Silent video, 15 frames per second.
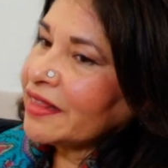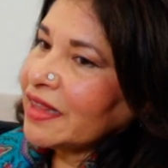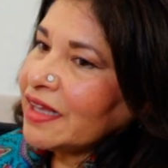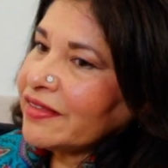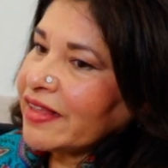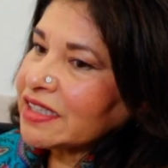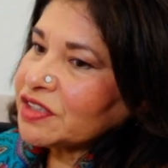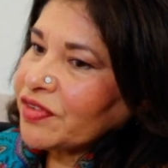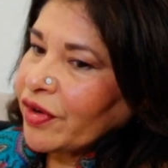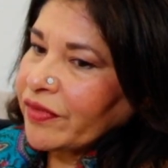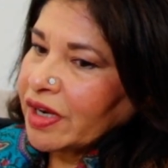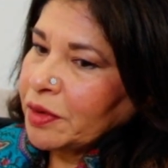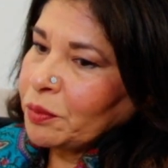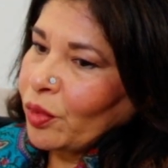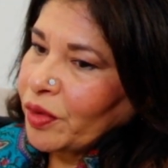I think that's
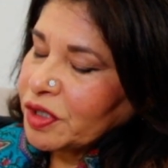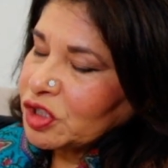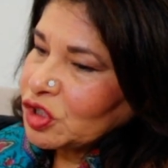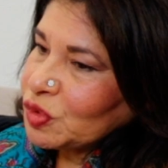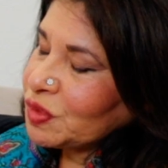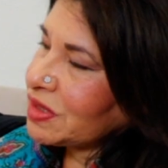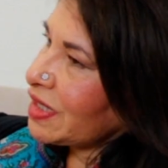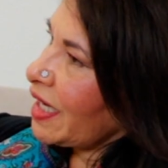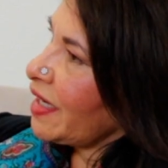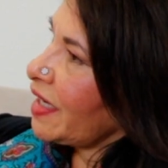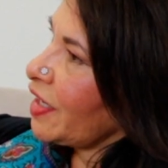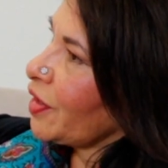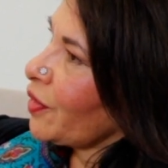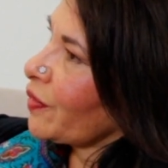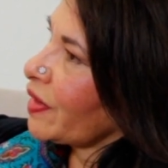very important to say
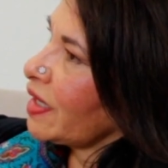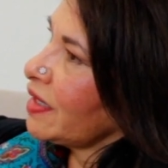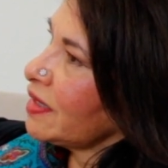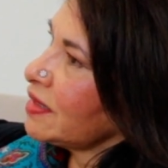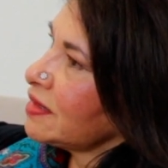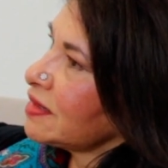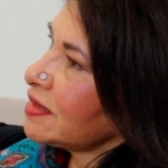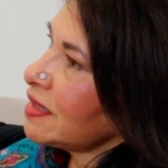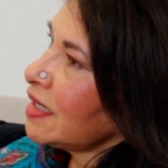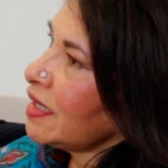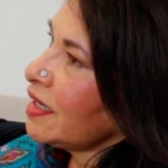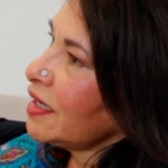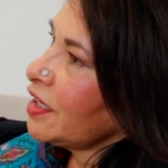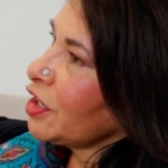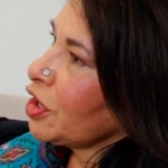here is,
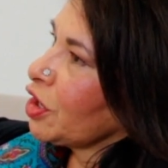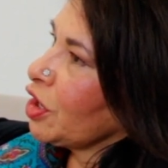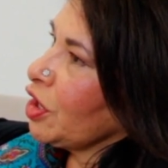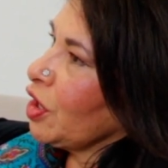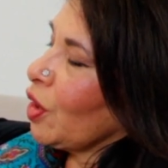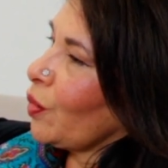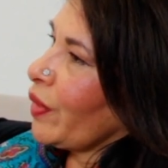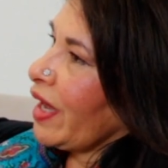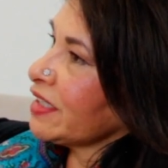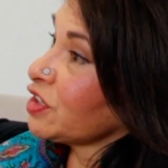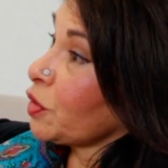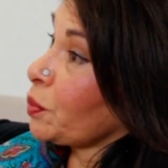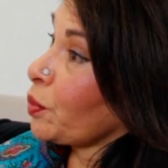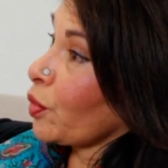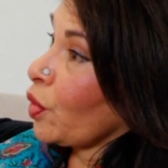
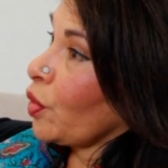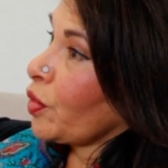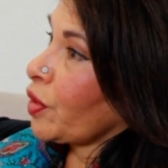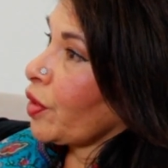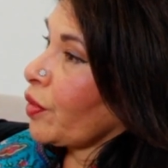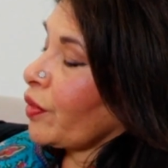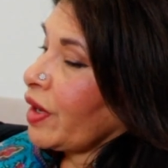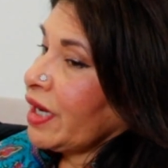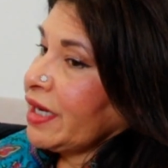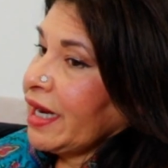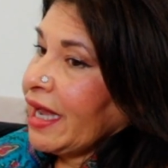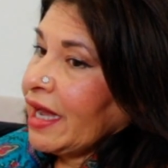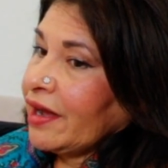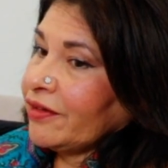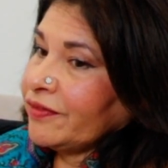as a broker and
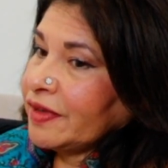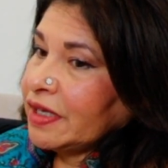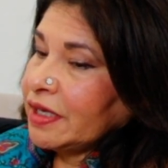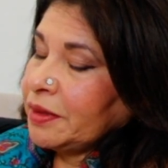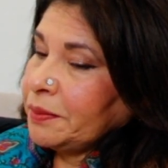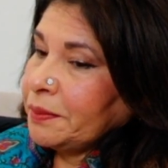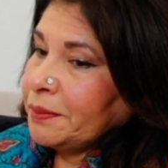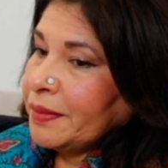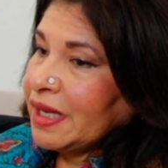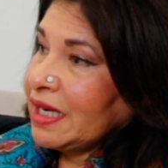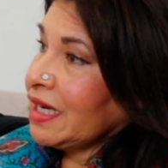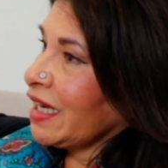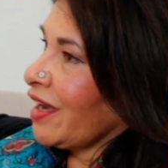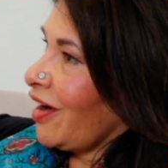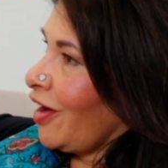having
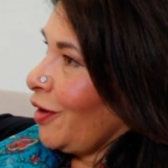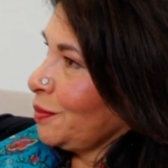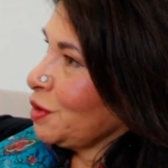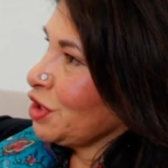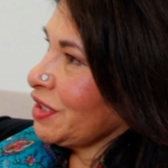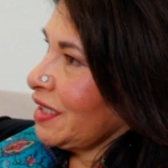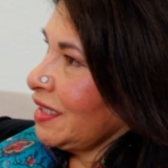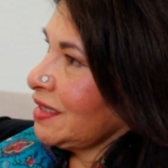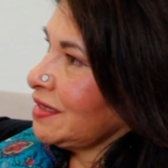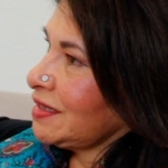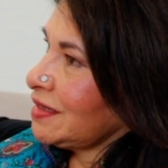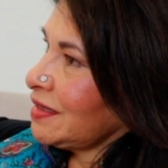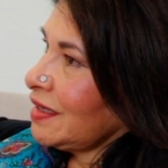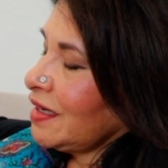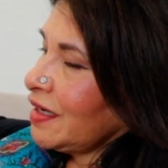many
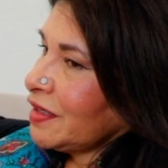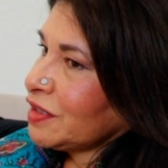options.